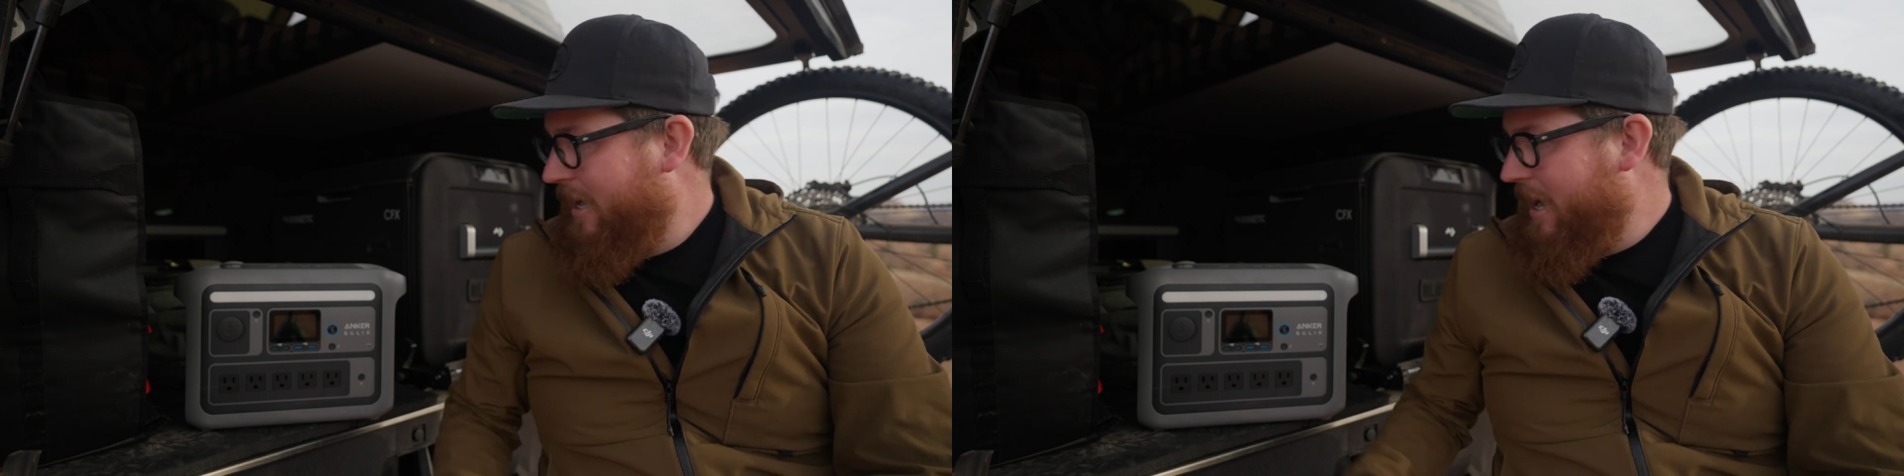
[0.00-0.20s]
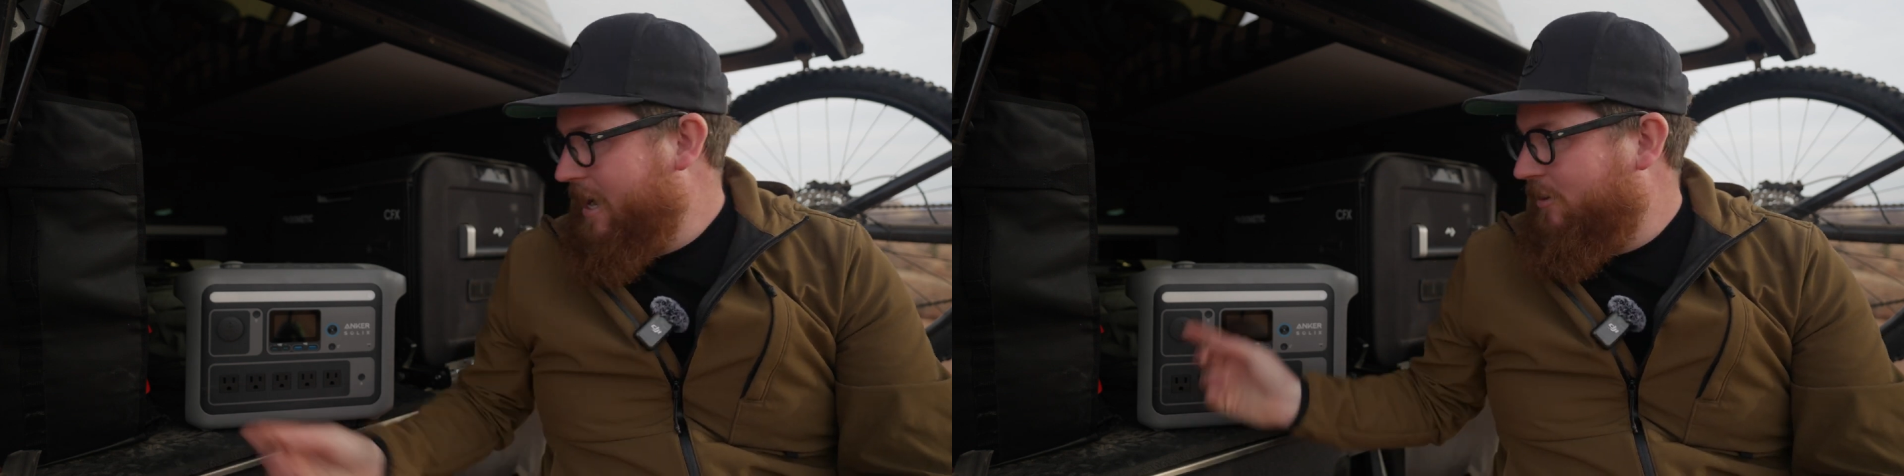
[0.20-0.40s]

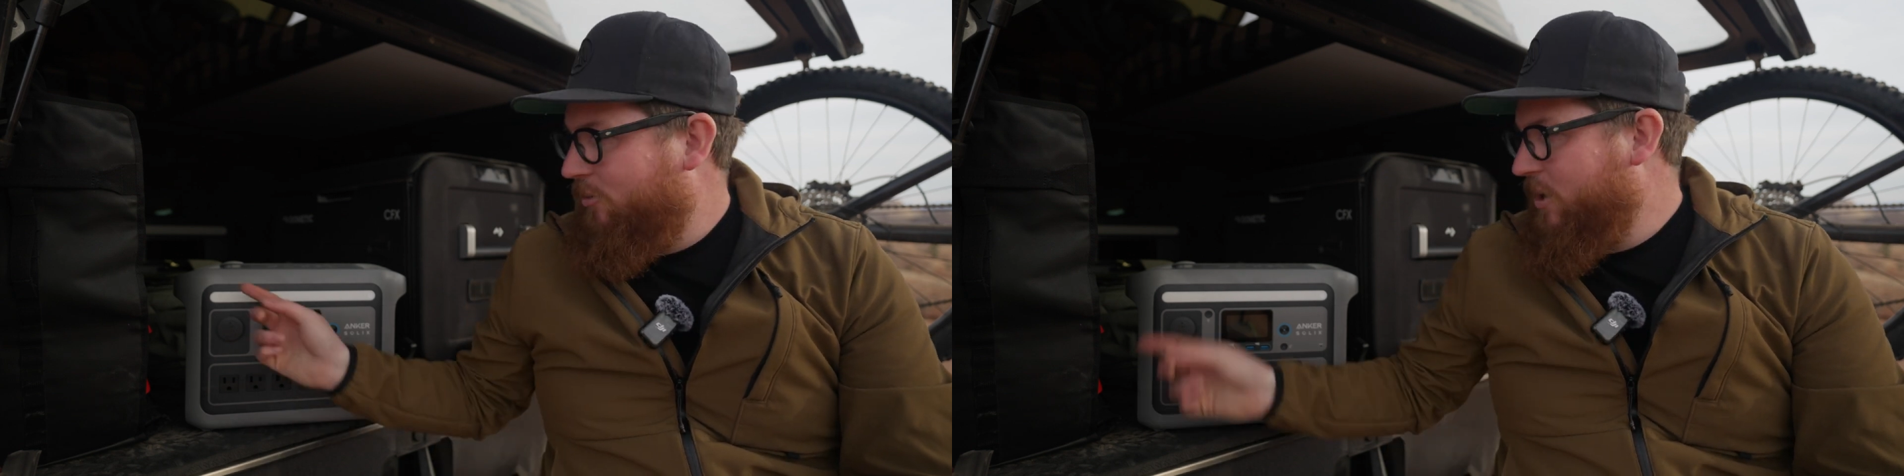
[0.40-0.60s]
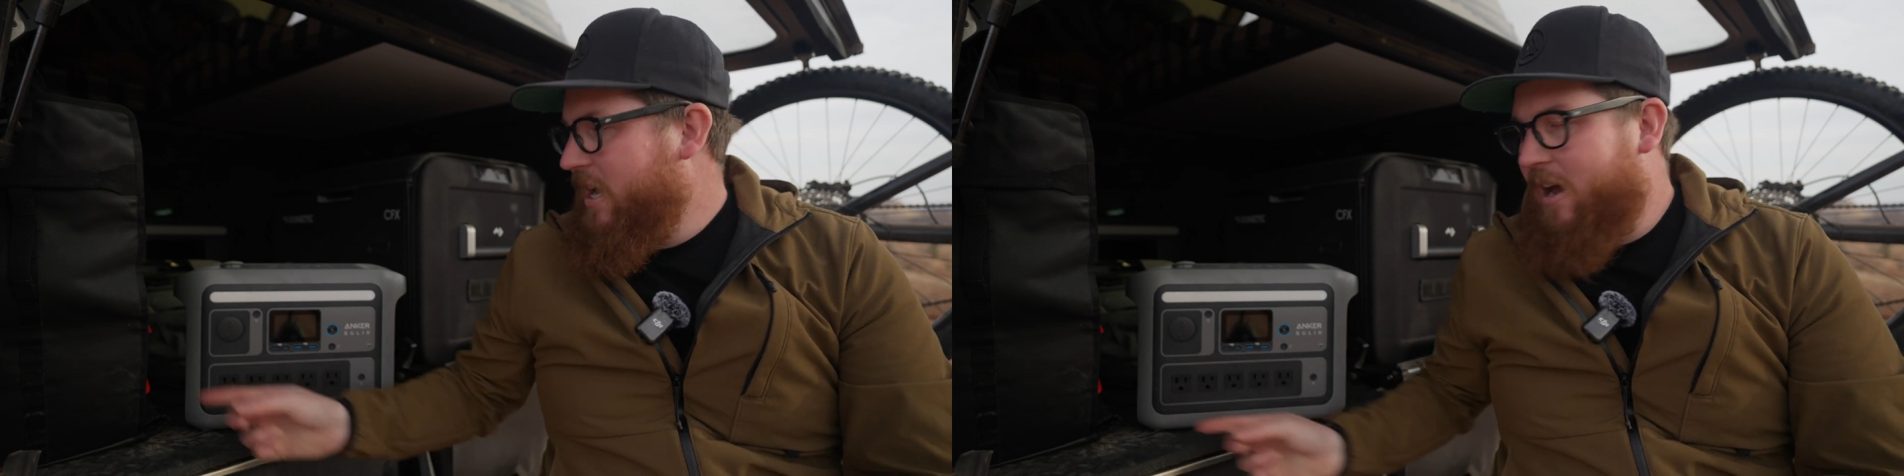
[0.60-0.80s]
and
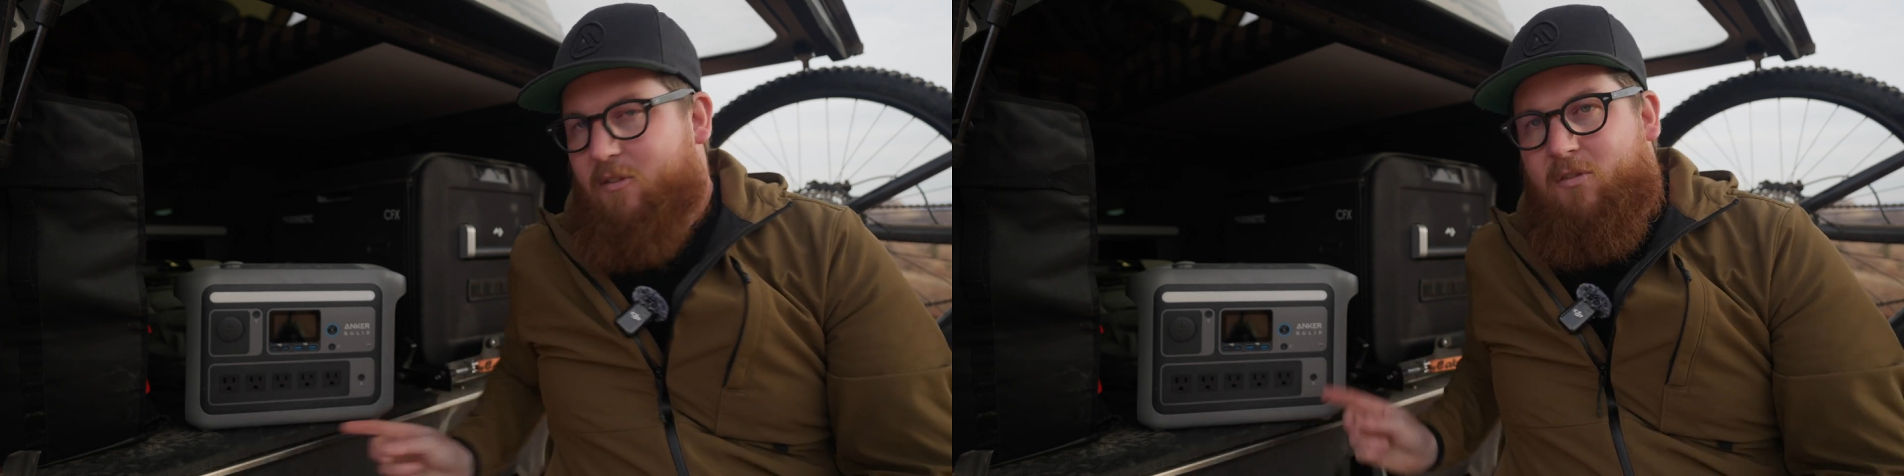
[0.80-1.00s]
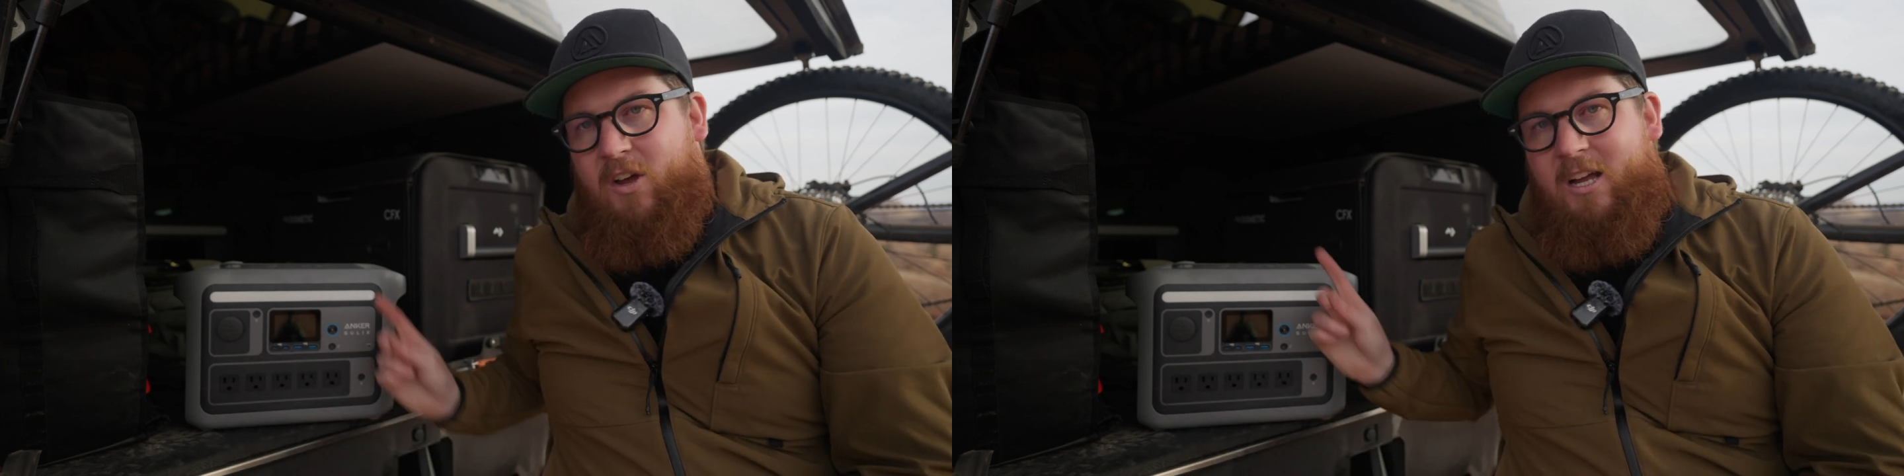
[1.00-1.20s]
we
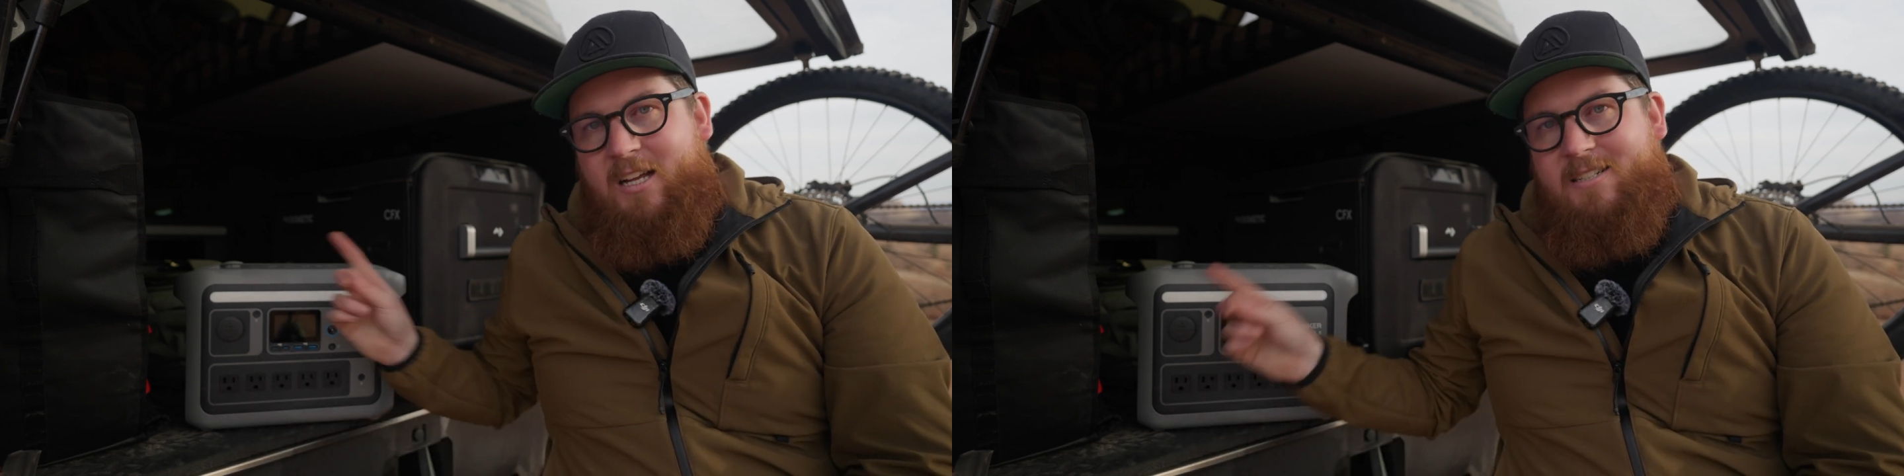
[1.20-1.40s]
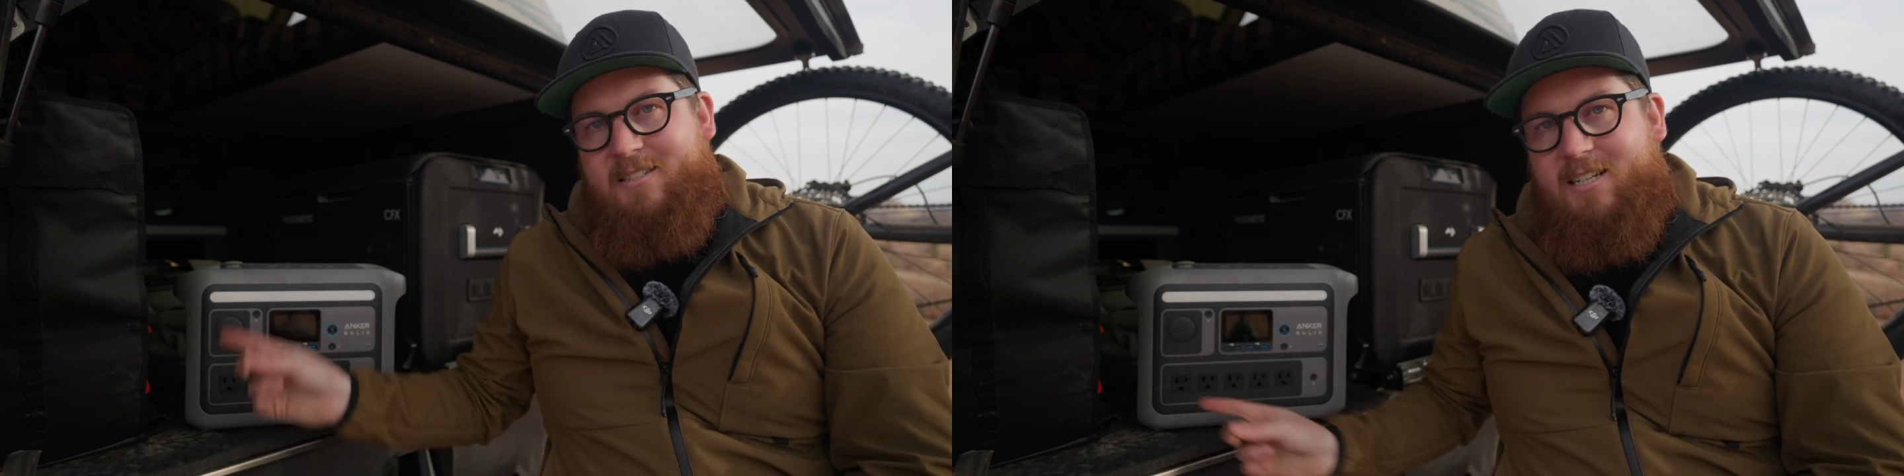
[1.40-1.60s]
have
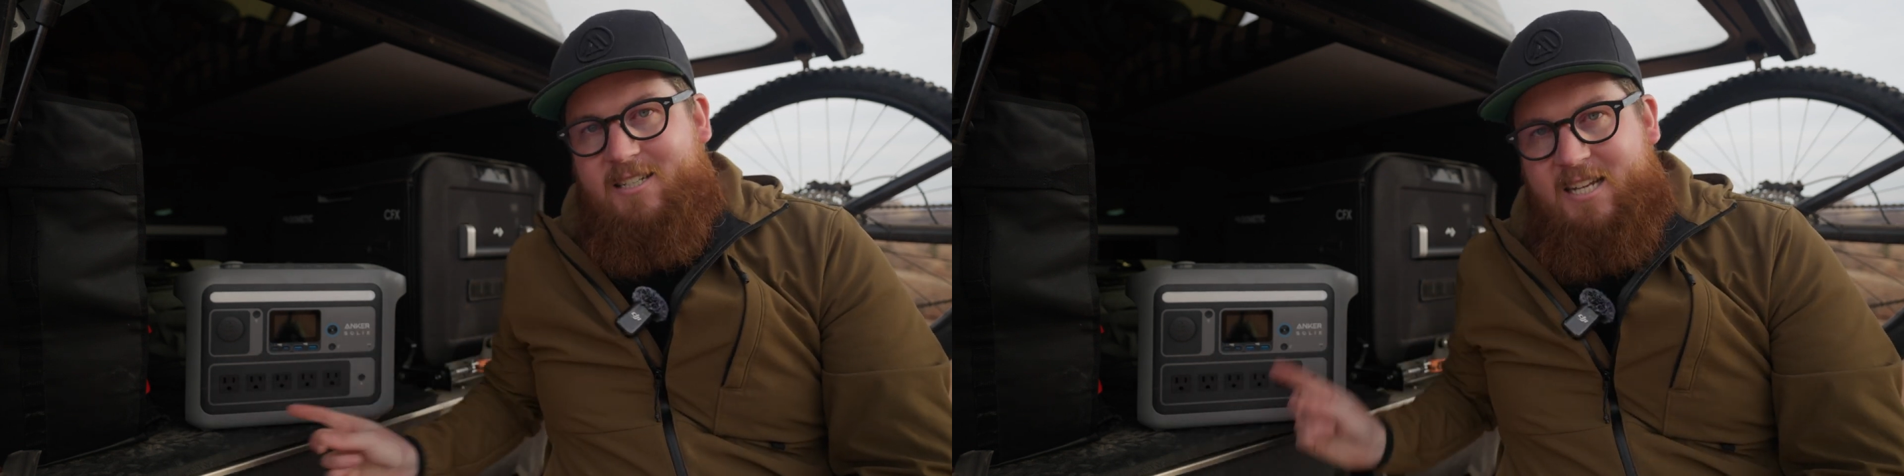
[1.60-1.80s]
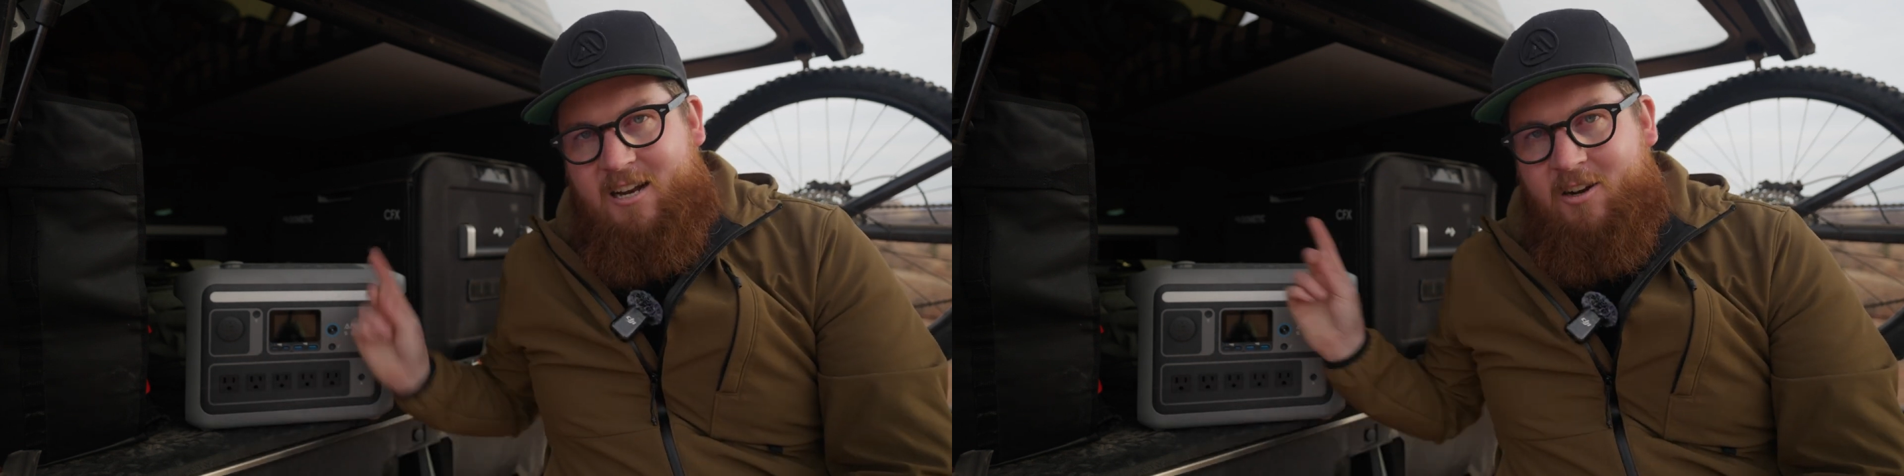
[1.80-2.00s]

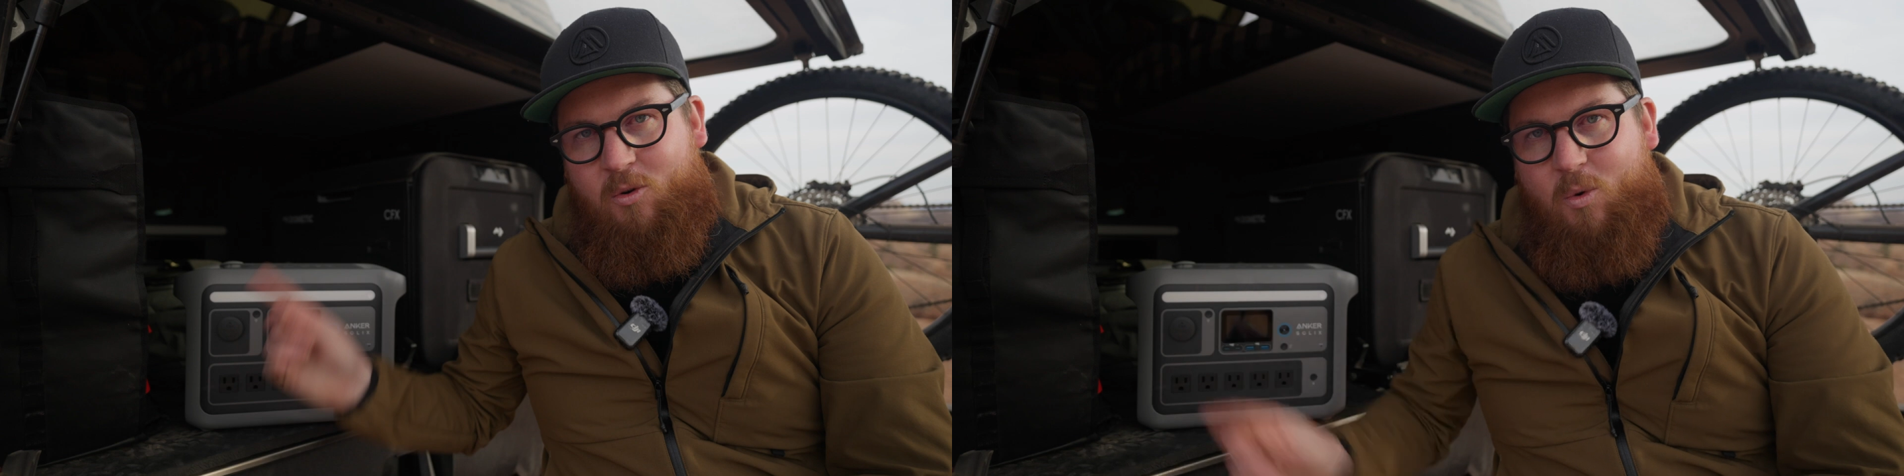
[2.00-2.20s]
1600